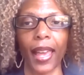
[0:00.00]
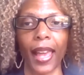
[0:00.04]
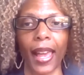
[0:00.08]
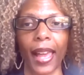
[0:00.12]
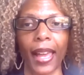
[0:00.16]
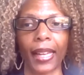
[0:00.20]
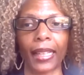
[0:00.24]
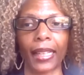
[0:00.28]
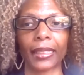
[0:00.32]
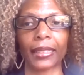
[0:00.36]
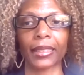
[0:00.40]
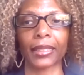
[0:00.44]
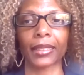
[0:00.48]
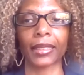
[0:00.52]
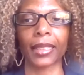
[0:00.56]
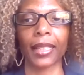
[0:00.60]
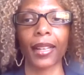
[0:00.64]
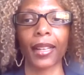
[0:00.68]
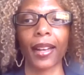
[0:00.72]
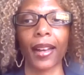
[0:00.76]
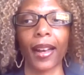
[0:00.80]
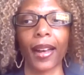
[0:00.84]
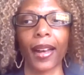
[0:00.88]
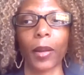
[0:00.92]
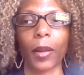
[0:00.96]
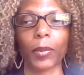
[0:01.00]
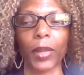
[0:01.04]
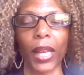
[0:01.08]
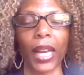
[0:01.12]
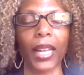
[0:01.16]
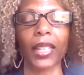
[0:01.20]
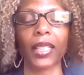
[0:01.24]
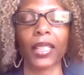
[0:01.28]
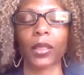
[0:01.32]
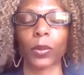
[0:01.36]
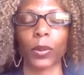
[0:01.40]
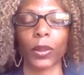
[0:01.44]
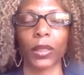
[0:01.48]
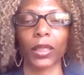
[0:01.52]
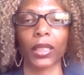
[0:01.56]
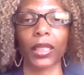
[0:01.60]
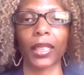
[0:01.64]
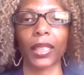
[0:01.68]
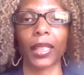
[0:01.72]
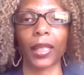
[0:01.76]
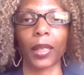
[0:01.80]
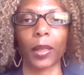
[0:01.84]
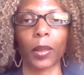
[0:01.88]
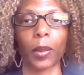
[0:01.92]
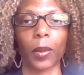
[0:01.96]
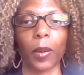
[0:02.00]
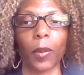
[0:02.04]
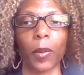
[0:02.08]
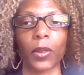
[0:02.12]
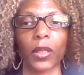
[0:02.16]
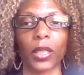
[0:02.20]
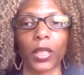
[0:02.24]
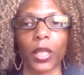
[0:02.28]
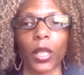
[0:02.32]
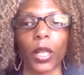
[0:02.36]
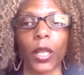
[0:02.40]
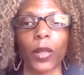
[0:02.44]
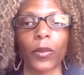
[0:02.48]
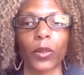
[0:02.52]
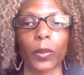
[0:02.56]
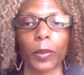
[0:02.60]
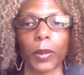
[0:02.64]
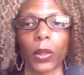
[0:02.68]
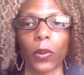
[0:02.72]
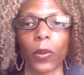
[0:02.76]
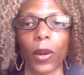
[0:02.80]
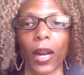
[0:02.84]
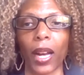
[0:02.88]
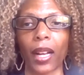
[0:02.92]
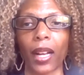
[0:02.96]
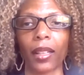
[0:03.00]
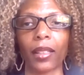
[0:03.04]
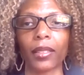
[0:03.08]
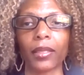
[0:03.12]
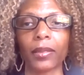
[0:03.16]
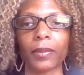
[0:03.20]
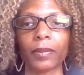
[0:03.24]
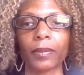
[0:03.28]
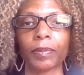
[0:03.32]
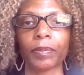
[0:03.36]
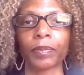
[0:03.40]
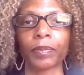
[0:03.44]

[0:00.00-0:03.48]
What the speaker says: and that has really served me well.